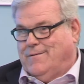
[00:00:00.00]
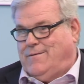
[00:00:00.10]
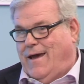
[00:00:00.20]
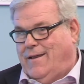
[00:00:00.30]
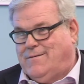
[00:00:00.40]
So
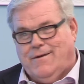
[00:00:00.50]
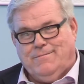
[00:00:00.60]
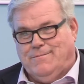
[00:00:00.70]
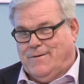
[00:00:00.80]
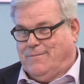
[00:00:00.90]
Janet
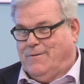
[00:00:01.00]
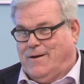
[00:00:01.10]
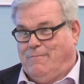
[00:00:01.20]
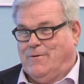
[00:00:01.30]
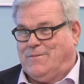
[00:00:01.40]
said, we're
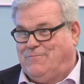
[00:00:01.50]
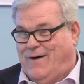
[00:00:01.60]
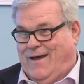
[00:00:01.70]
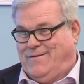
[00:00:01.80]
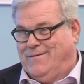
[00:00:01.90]
coming with the
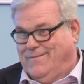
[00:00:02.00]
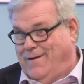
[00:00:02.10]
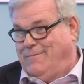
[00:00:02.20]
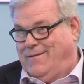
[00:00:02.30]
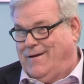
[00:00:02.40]
Pfizer.
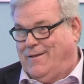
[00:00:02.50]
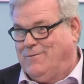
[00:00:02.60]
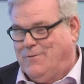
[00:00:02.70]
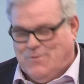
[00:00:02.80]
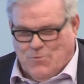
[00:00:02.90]
That means you got to
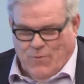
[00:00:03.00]
do this